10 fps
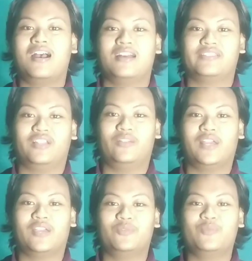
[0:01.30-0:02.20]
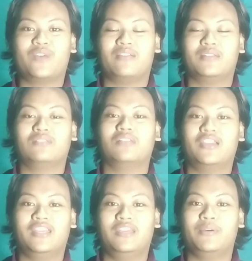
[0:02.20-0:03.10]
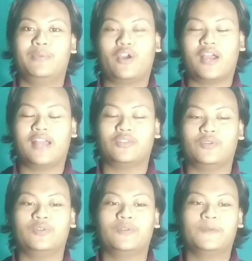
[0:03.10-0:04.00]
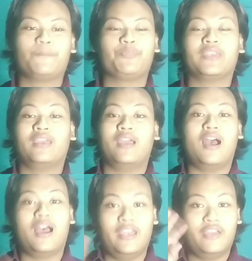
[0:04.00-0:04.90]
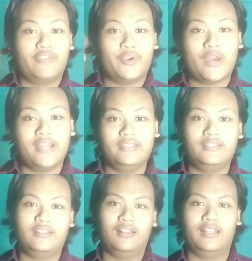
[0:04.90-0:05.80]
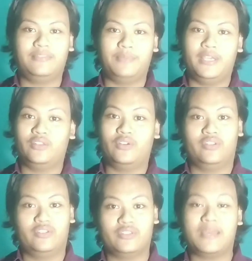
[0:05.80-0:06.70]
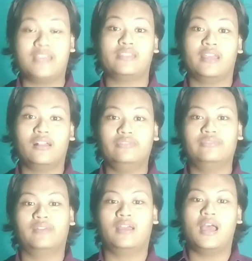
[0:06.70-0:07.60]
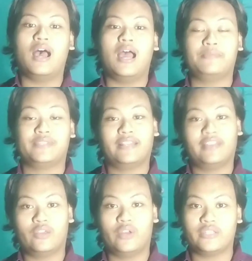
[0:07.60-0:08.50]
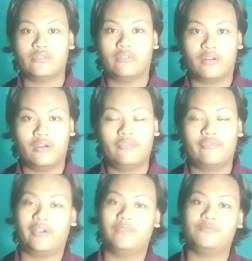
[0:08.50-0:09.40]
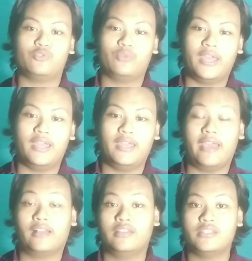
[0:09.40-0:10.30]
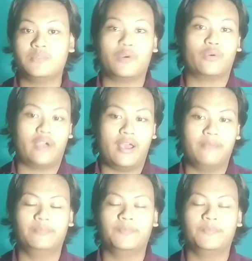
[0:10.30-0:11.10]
Assalamualaikum warahmatullahi wabarakatuh. Hi everyone, let me introduce myself. I'm Satya Yudha Isworo from 2A English program.